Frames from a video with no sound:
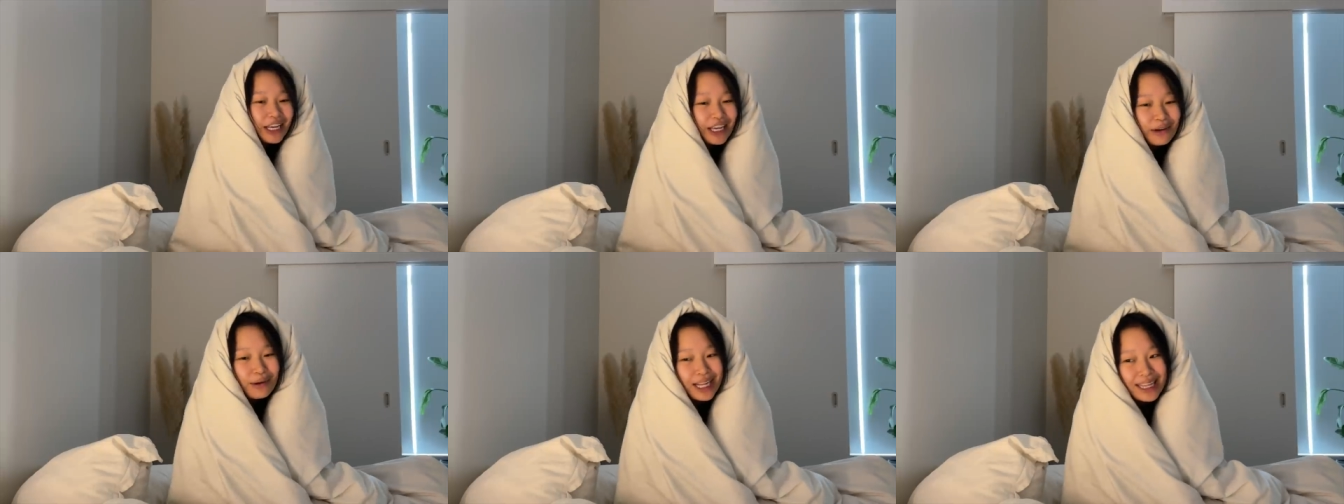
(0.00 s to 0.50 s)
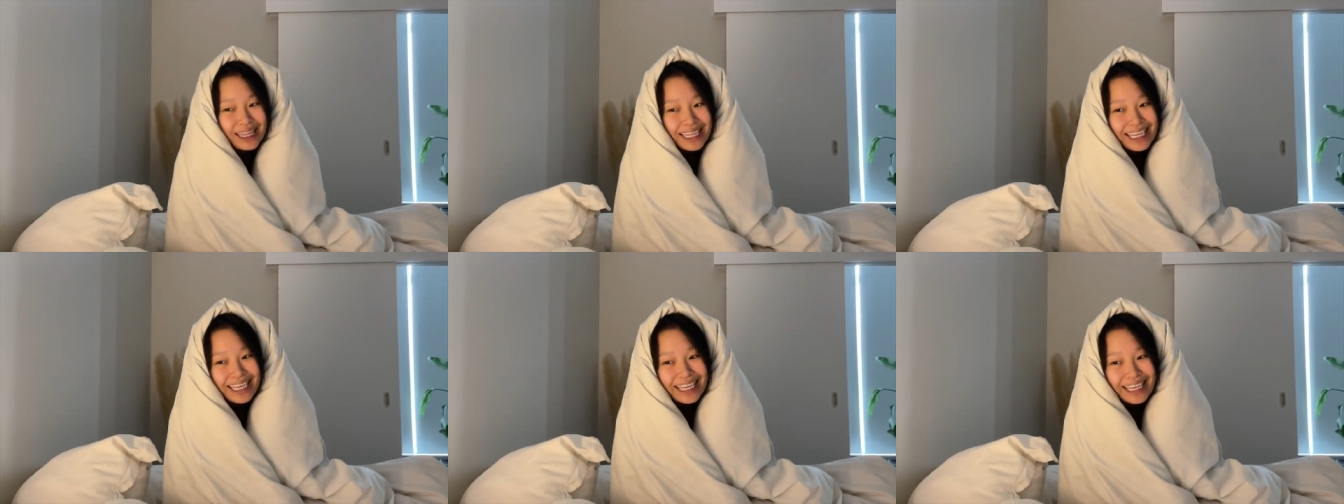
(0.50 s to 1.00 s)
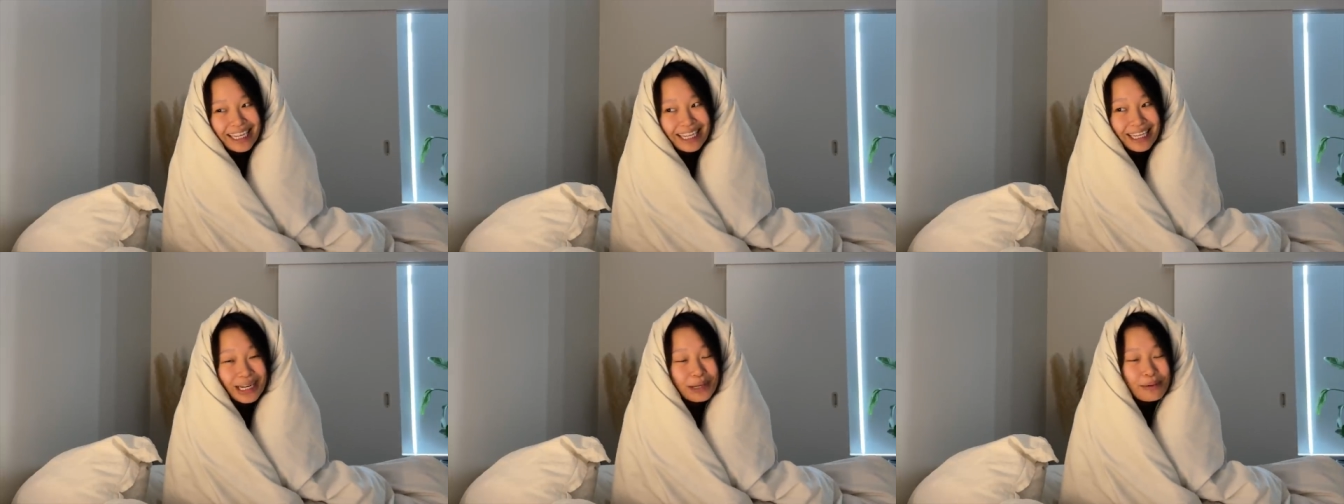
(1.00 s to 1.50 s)
what the
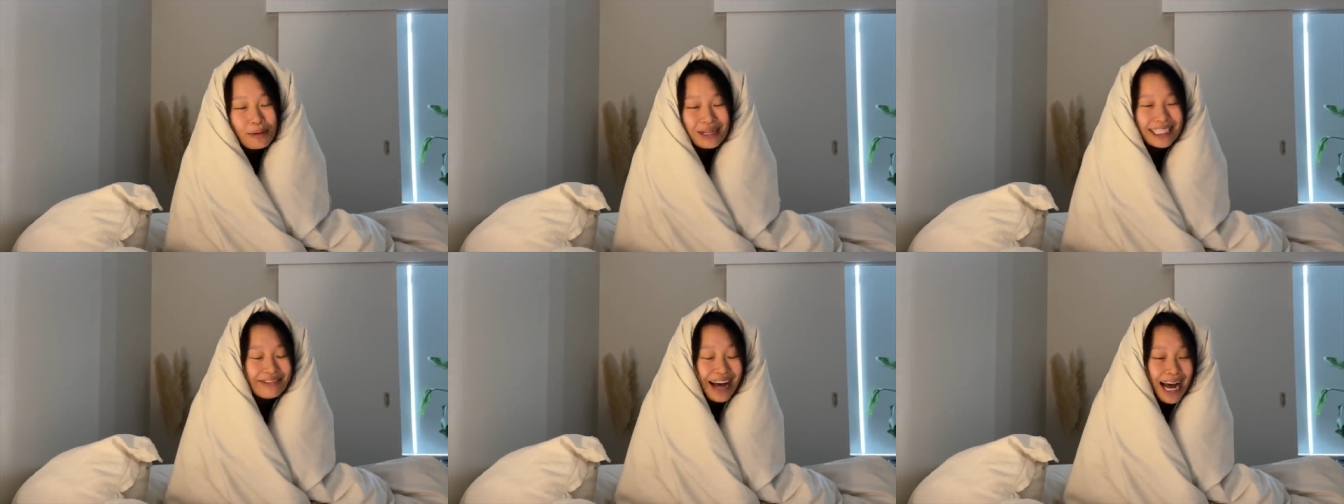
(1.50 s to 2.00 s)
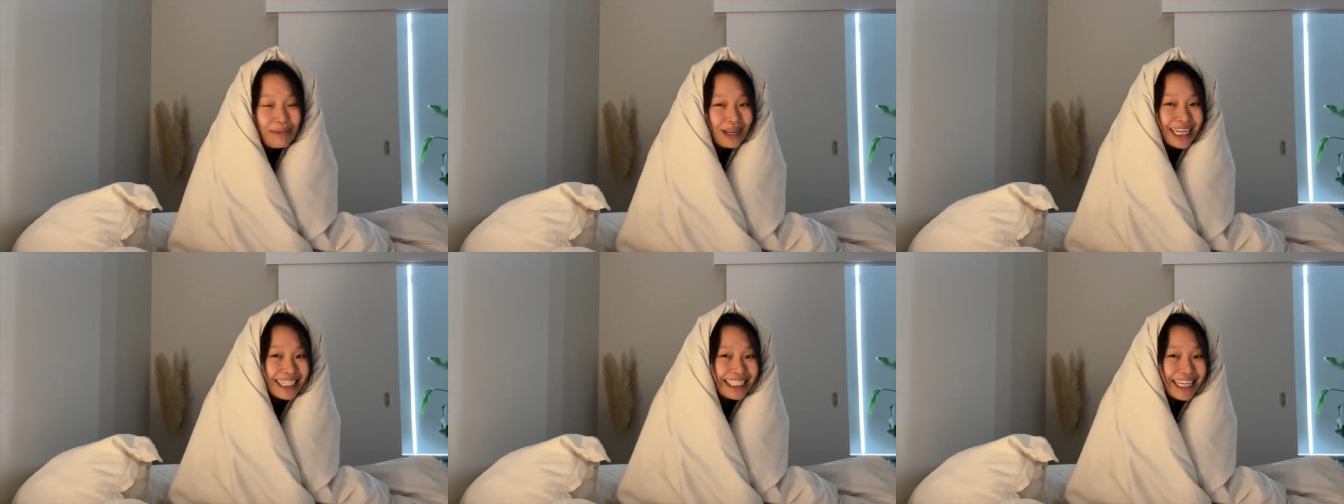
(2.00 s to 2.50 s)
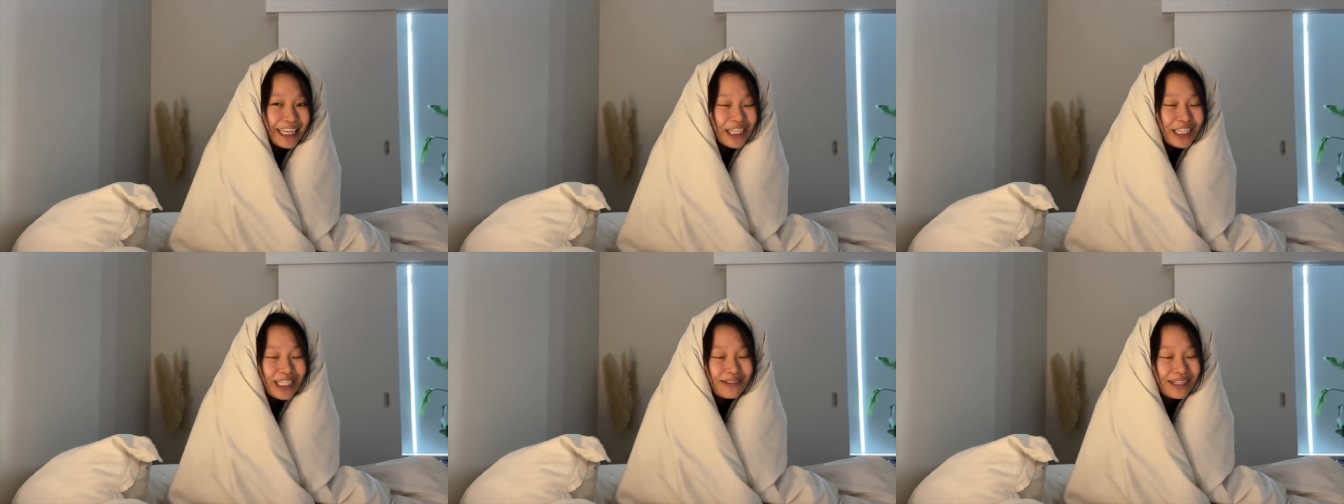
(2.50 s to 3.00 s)
little moments of happiness that
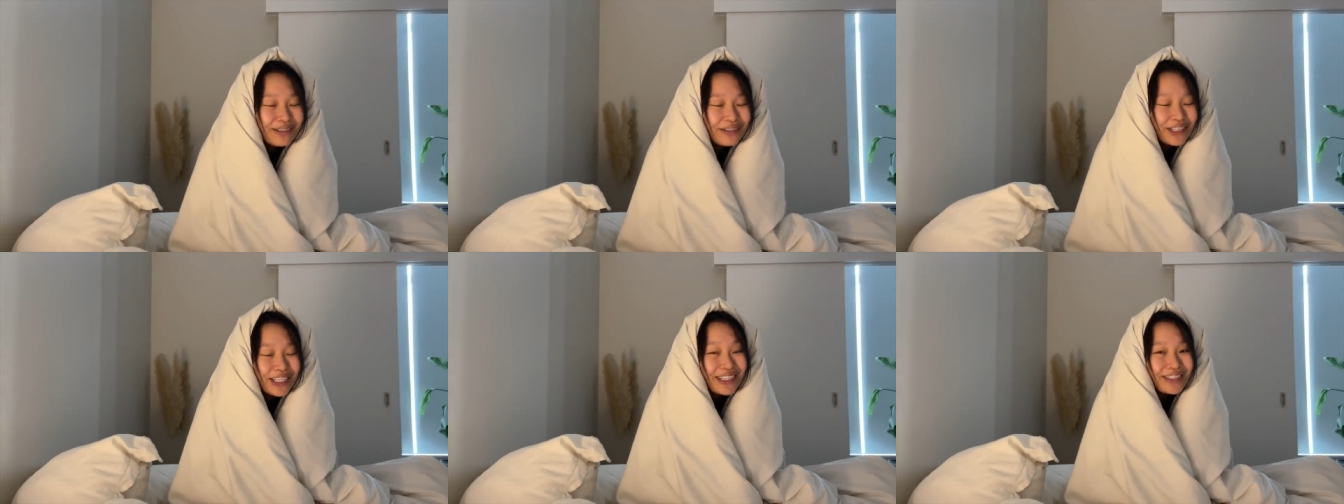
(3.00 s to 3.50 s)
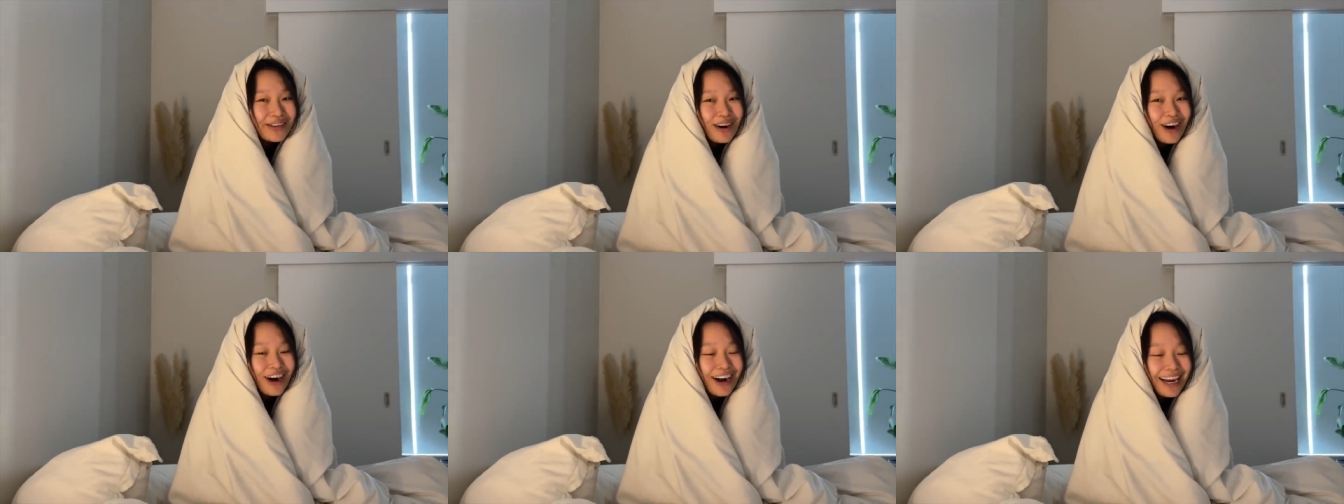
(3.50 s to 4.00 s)
you're doing for you are.